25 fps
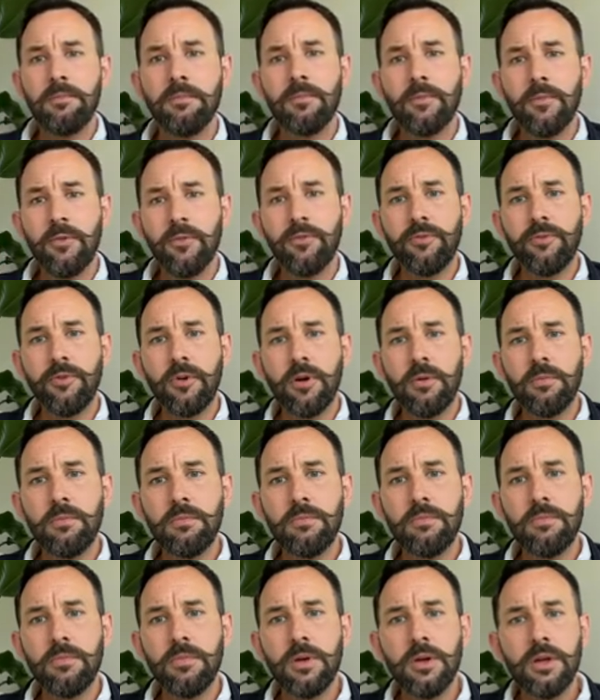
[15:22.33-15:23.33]

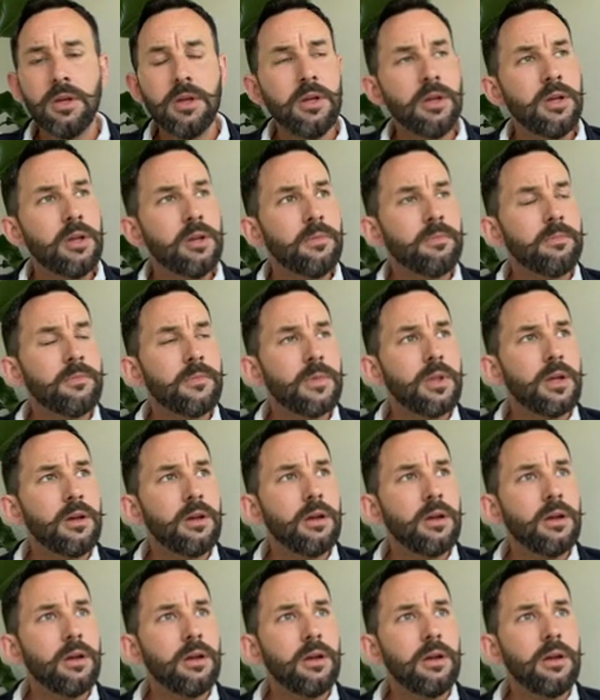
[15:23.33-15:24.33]
from
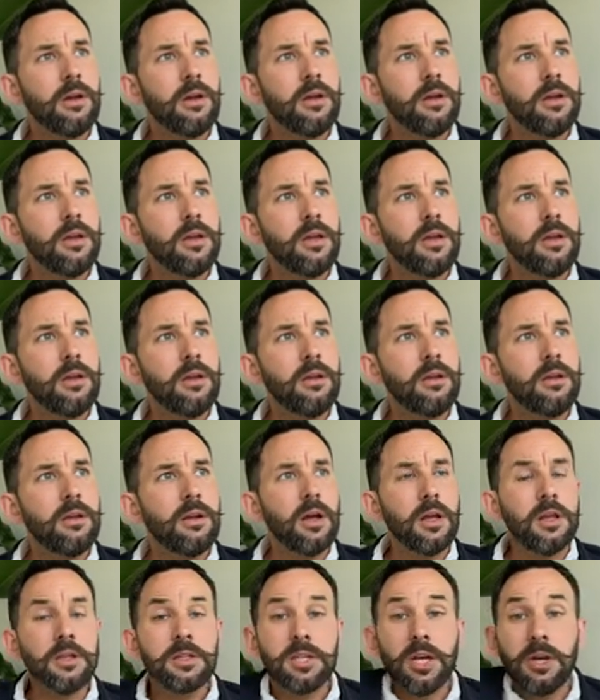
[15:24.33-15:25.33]

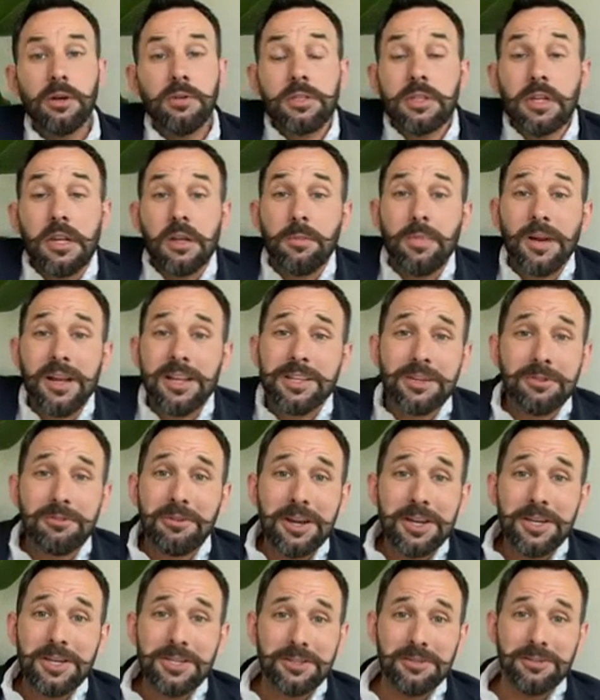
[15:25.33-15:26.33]
like total
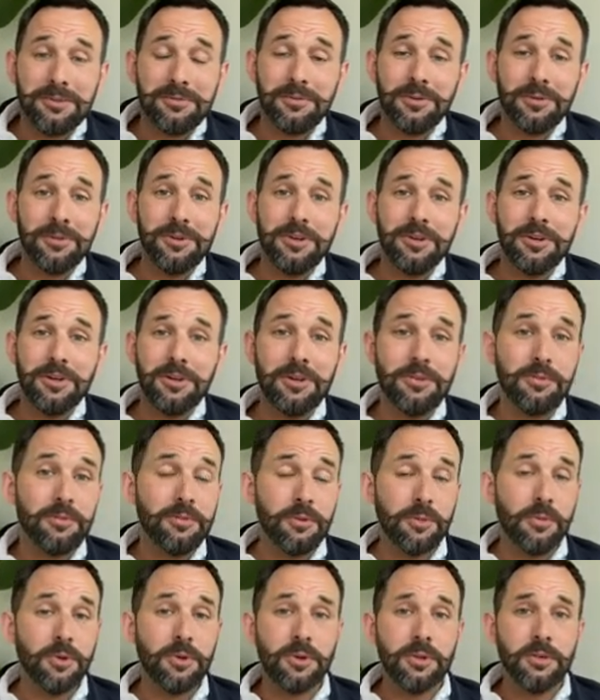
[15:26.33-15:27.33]
obliteration of the
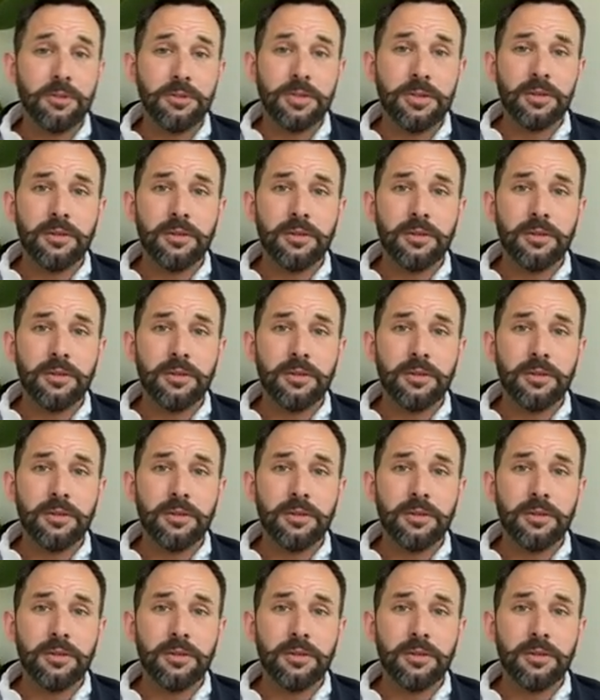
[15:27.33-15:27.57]
world.